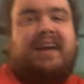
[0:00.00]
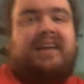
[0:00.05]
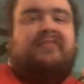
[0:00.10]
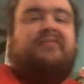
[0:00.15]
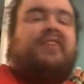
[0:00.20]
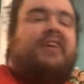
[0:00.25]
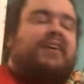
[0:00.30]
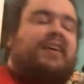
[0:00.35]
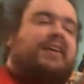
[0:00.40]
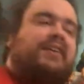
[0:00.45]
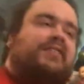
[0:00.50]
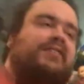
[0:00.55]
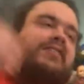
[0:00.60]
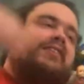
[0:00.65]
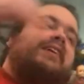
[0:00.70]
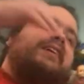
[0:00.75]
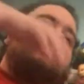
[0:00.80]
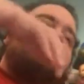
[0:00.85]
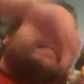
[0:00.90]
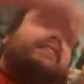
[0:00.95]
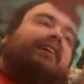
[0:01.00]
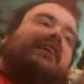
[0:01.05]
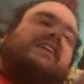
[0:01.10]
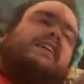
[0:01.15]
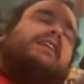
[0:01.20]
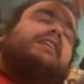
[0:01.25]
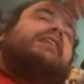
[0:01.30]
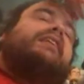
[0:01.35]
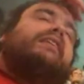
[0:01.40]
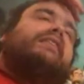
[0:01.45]
very interesting.
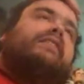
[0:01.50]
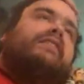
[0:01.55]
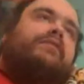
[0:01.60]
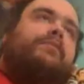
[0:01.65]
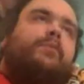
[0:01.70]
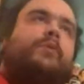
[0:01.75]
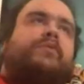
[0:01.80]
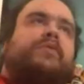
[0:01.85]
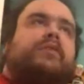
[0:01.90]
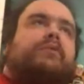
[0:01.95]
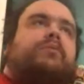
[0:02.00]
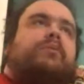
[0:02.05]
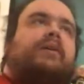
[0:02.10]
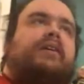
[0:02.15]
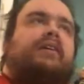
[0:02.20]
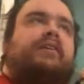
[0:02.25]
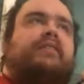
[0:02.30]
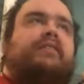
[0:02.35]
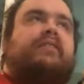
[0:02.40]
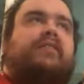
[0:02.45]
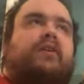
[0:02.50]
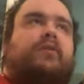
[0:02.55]
This movie was